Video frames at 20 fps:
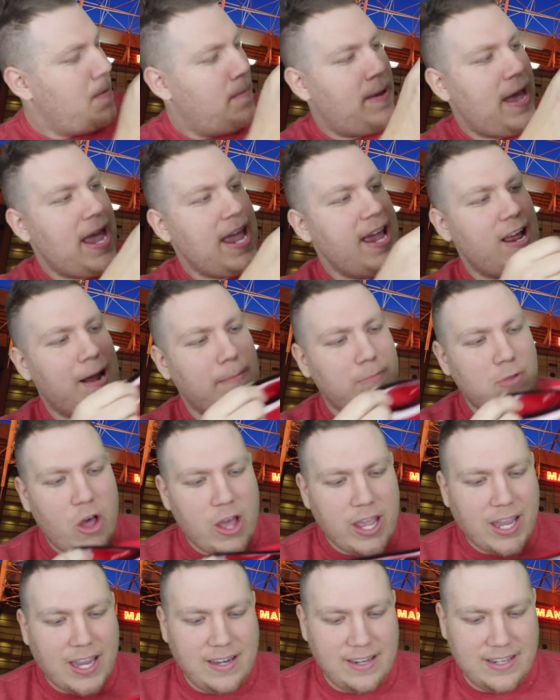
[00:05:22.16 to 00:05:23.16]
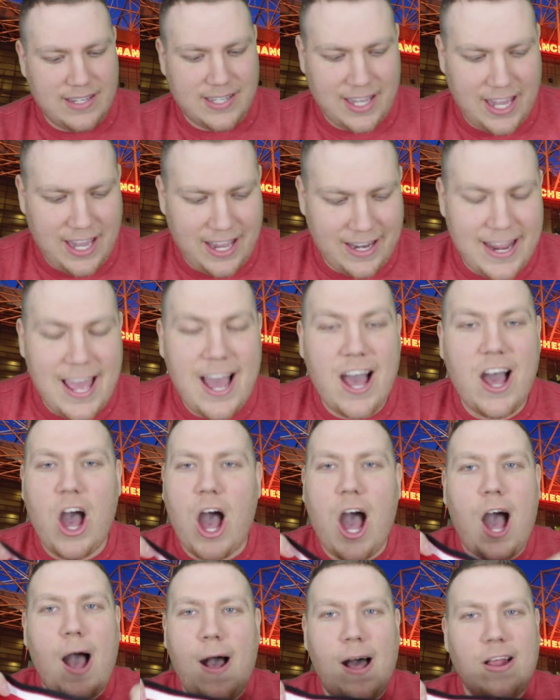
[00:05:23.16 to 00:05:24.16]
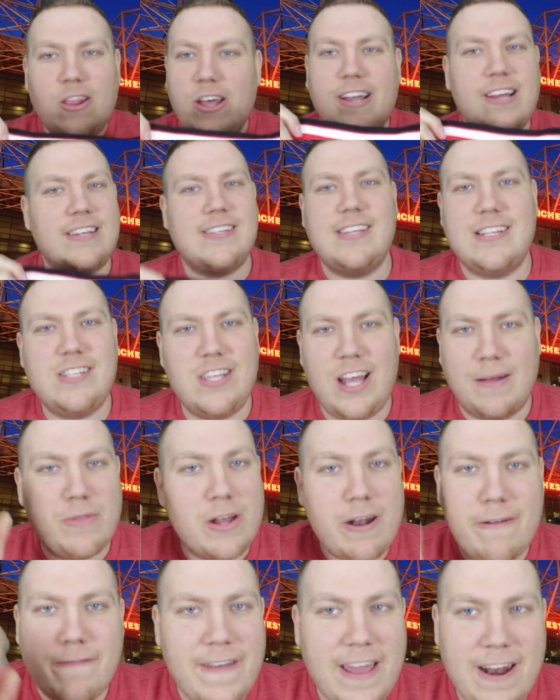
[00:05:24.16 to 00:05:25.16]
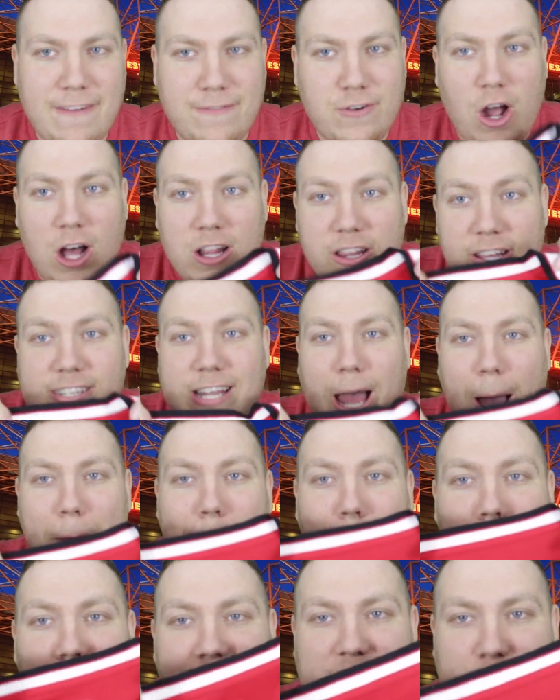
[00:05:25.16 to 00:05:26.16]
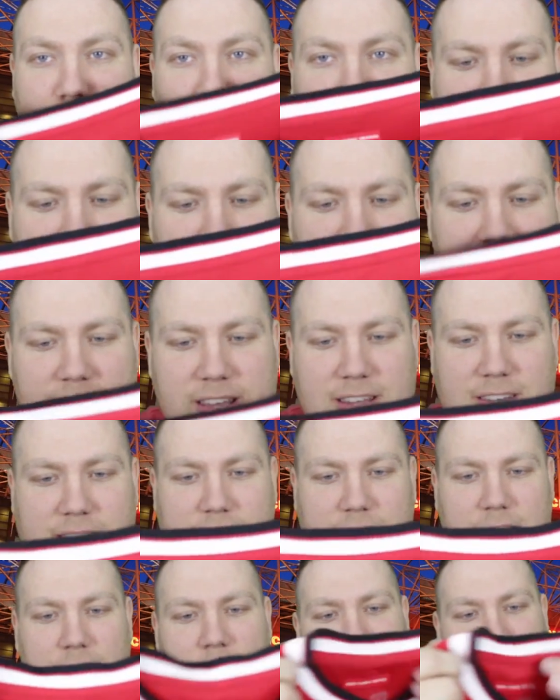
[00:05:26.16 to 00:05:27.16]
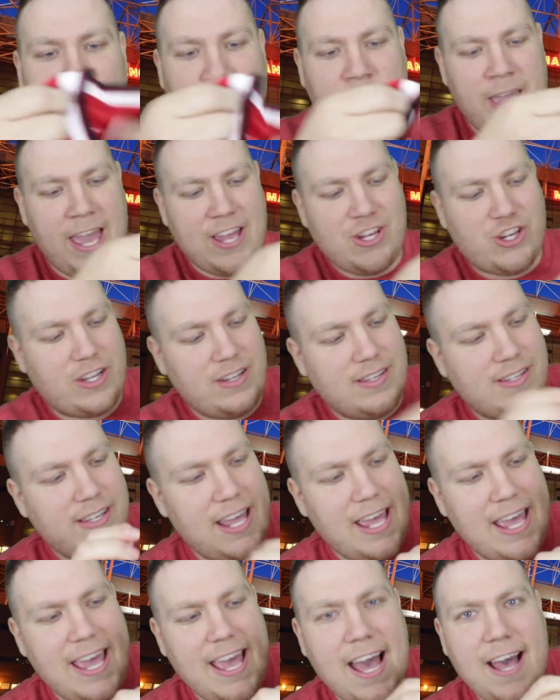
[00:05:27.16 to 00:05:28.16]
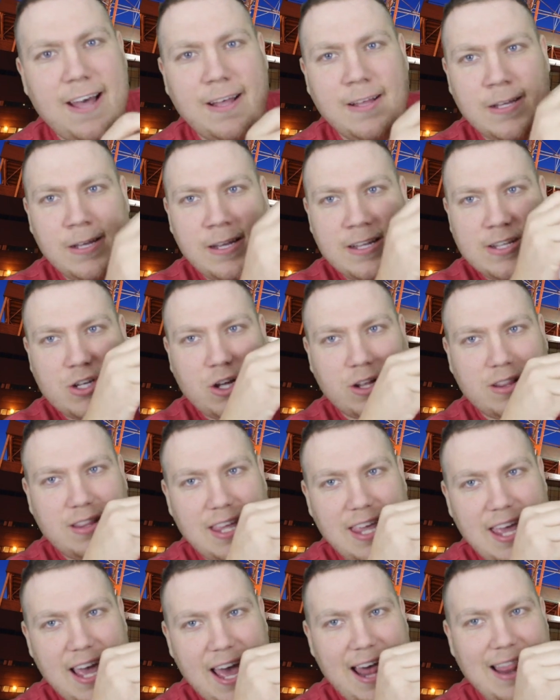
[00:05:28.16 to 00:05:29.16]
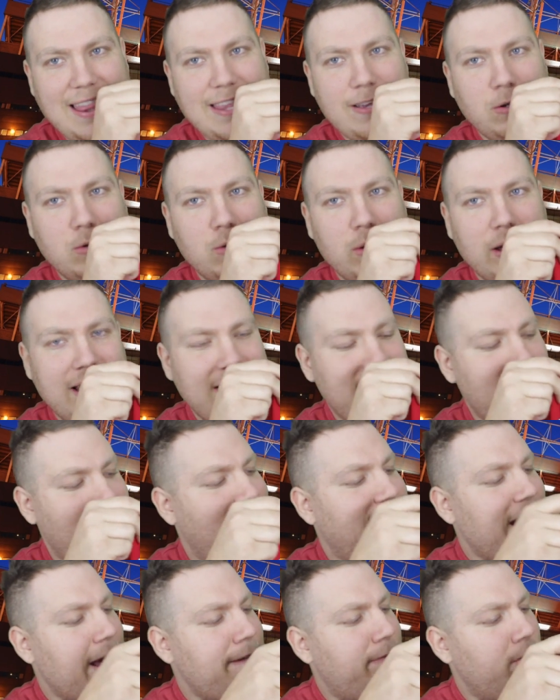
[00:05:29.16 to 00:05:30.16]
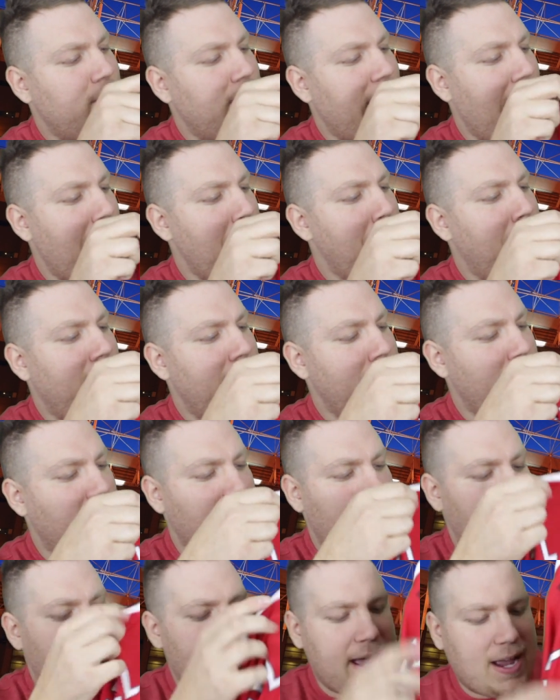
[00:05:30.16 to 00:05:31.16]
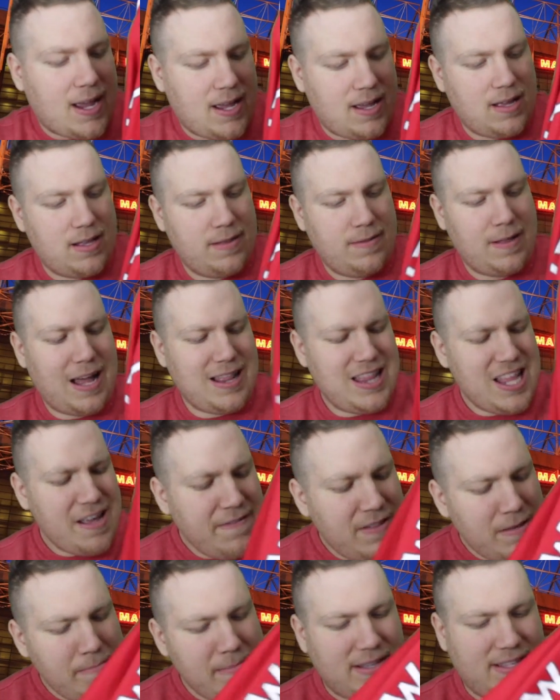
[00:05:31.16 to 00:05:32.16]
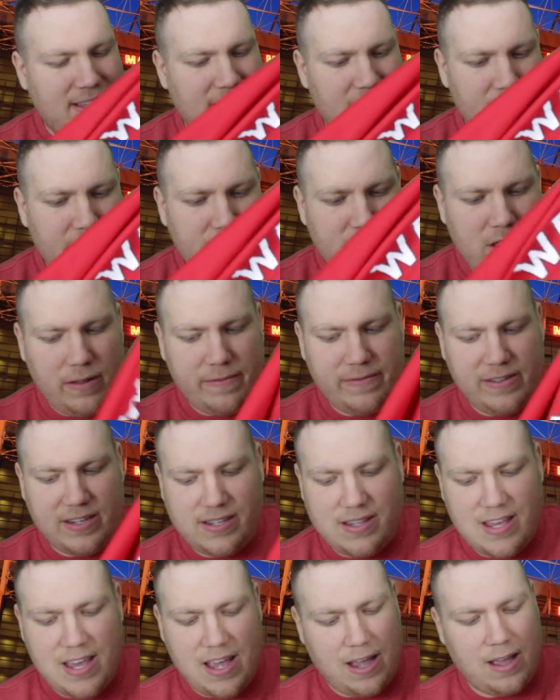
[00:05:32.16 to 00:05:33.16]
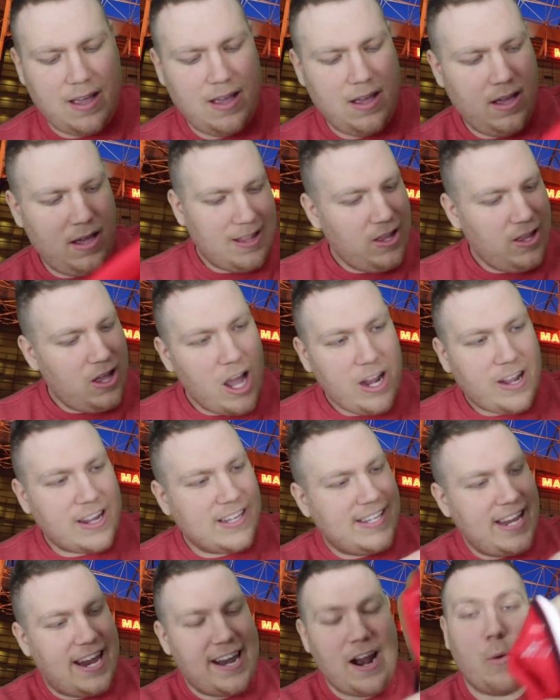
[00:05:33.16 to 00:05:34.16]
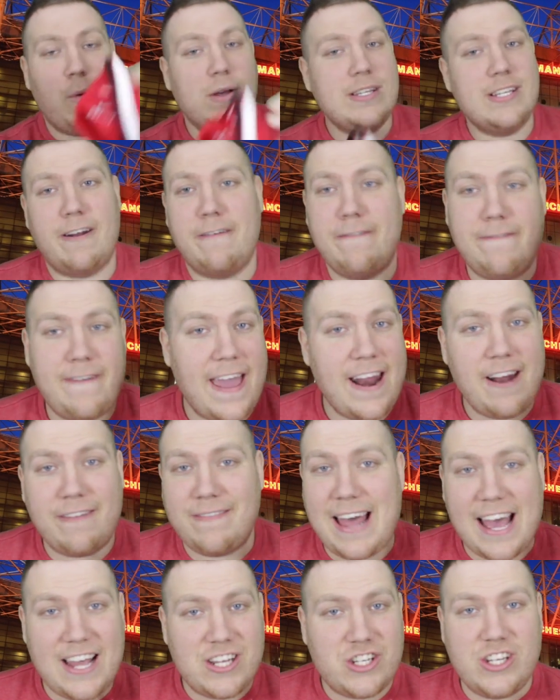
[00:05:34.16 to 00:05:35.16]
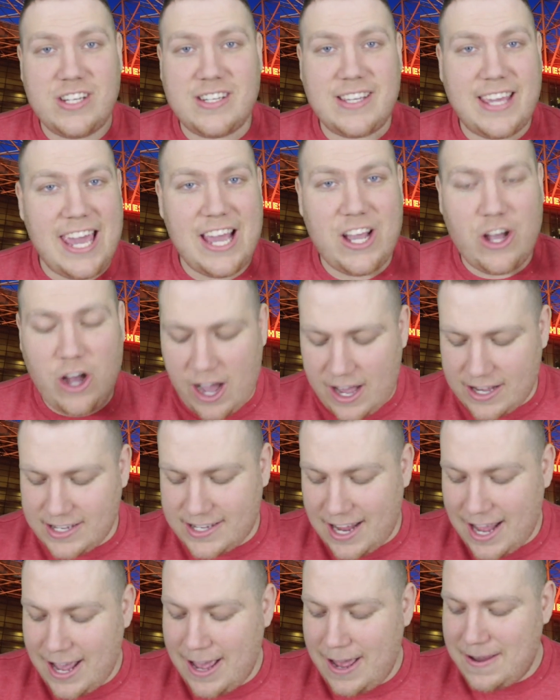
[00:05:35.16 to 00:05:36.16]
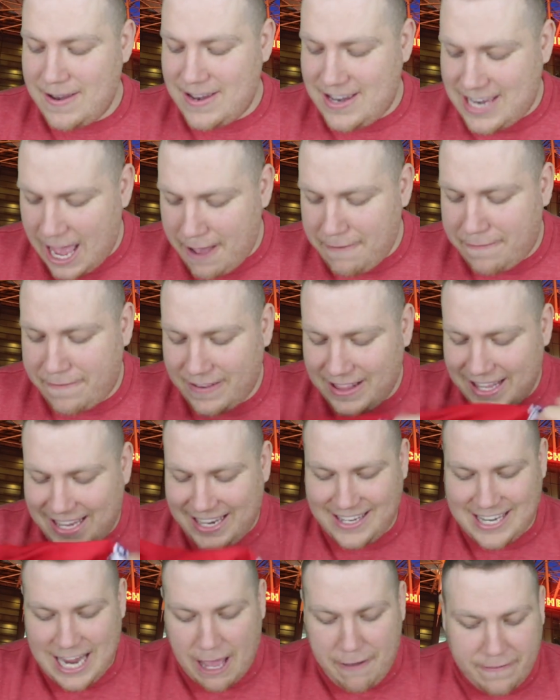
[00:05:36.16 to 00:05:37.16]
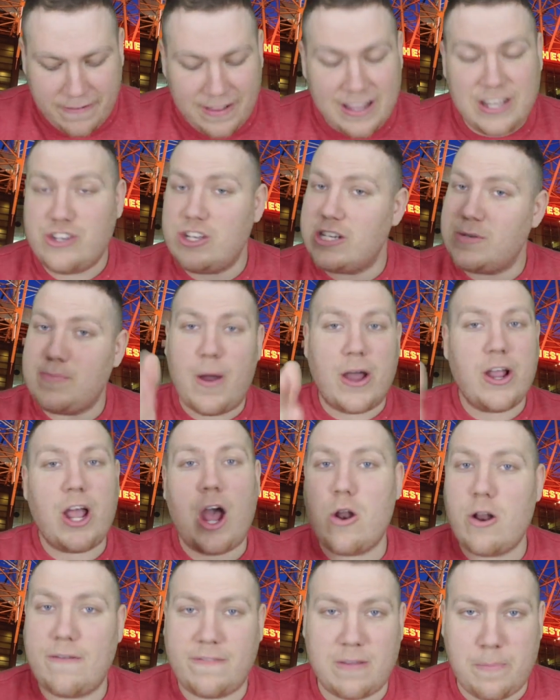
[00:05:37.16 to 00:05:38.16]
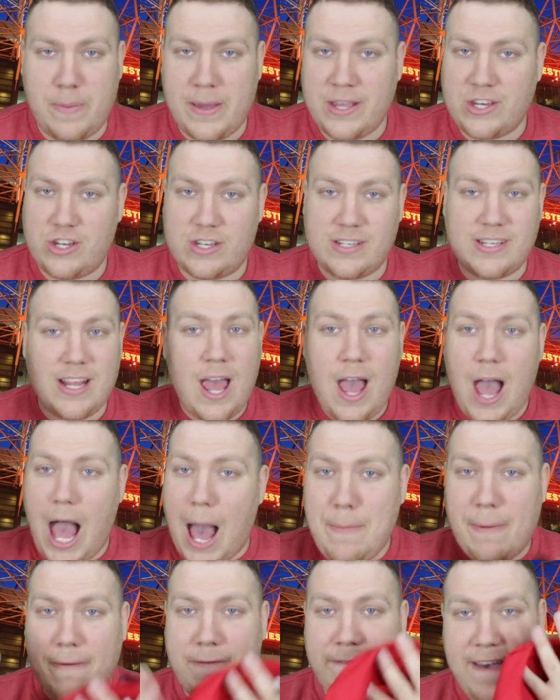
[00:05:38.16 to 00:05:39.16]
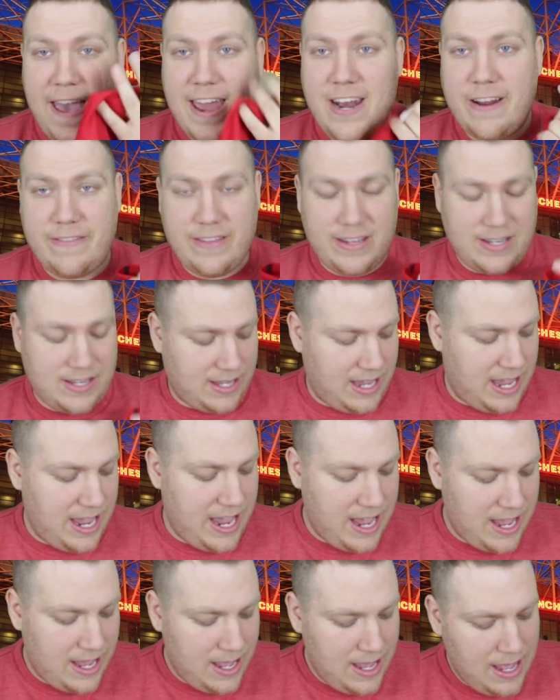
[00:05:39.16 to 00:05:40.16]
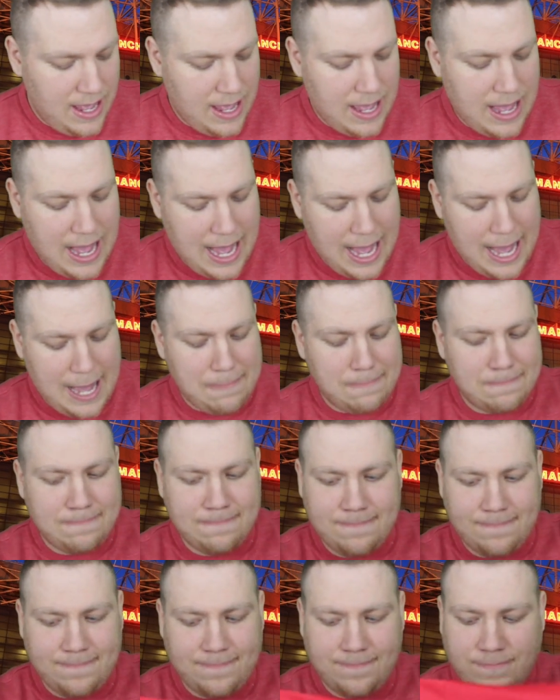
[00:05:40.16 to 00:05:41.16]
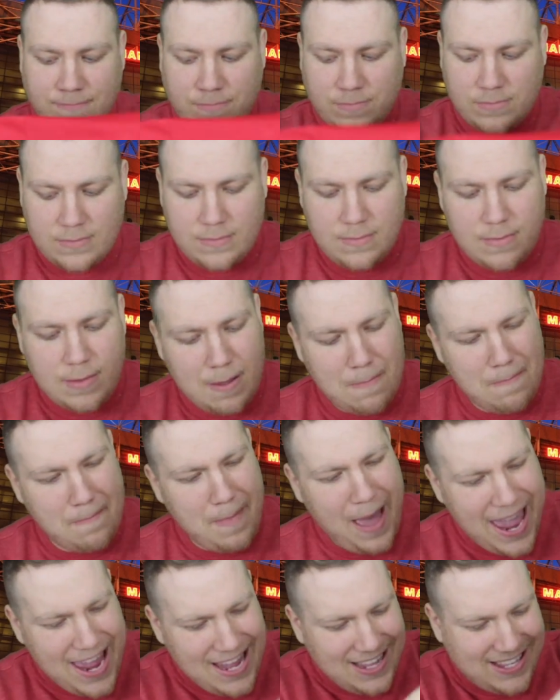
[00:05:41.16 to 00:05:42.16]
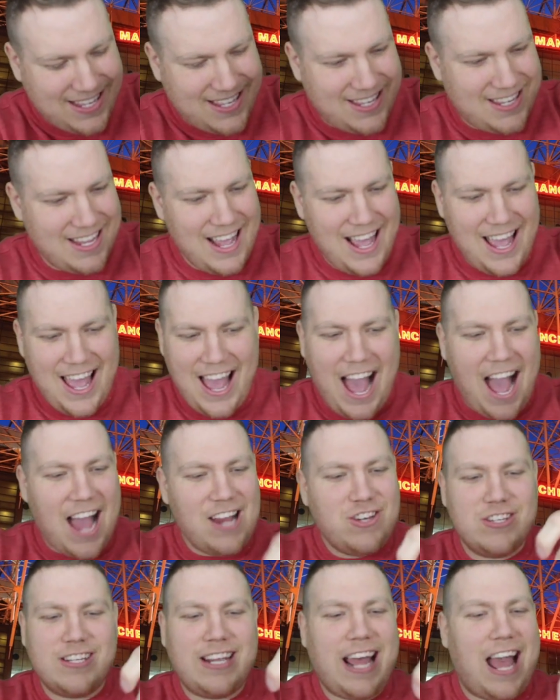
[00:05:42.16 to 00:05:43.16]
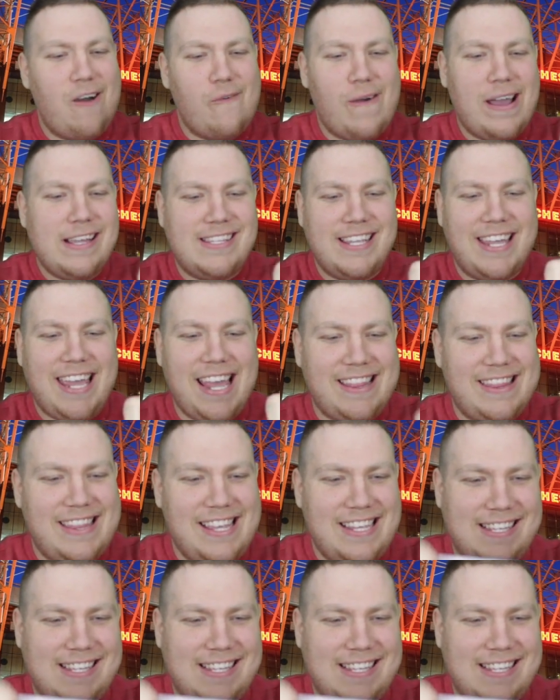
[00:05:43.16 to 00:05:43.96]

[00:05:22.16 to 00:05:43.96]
mate, I'm liking this kit. Now, like I said to you, I'm not a fan of collars, I much prefer this. As you can see here, it's got the little devil emblem on the back. I love the material of this thing. Like I said, I wasn't a fan of last year's kit, guys. Definitely, just by going off the pictures, I'm a fan of this kit. Mate, I just can't wait to get